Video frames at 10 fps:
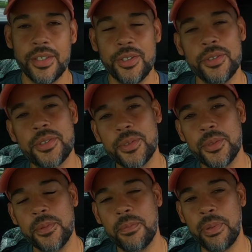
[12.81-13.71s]

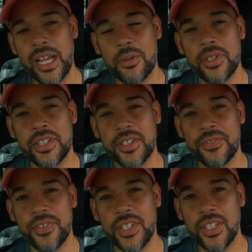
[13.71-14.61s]
YouTube back with another
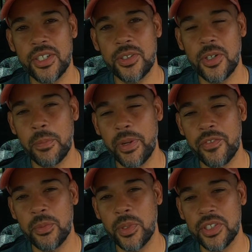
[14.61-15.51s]
video hope
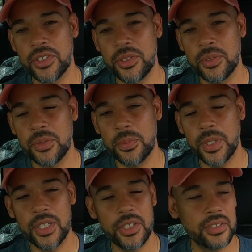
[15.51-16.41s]
everyone is doing
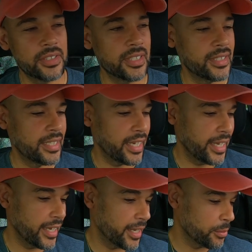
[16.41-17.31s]
well
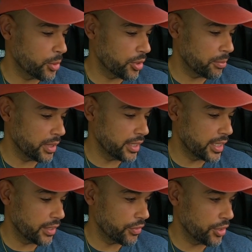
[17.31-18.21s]
today I'm going to be
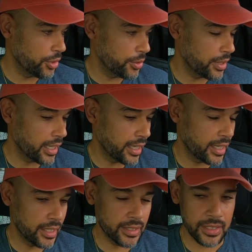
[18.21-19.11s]
giving you
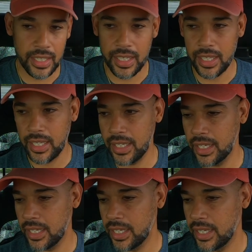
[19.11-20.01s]
guys a
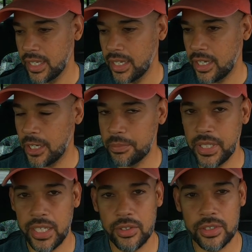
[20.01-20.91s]

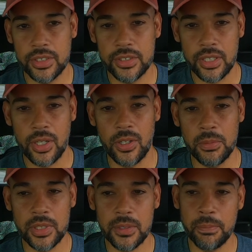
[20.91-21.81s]
update on the
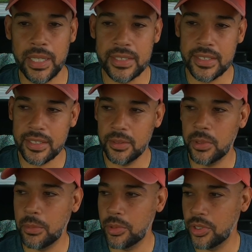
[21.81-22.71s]
Tacoma basically
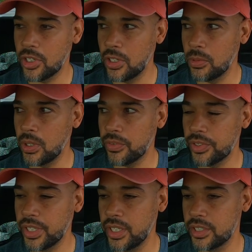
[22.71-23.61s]
what I'm going to go
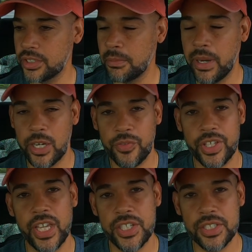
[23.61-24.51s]
over is the
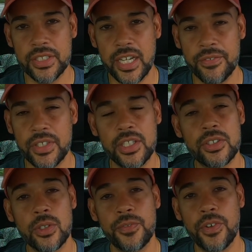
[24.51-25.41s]
modifications that I've
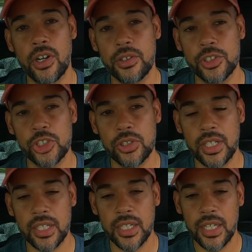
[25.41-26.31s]
done so far on the truck